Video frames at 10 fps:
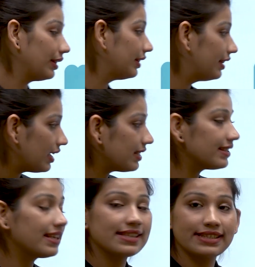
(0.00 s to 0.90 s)

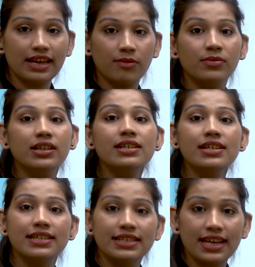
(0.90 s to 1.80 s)
This is number
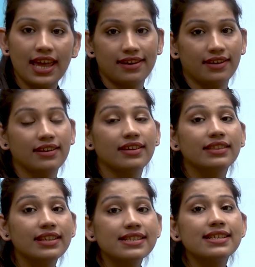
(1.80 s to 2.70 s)
10.
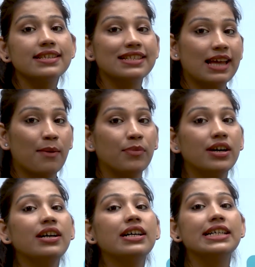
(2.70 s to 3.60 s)
This is number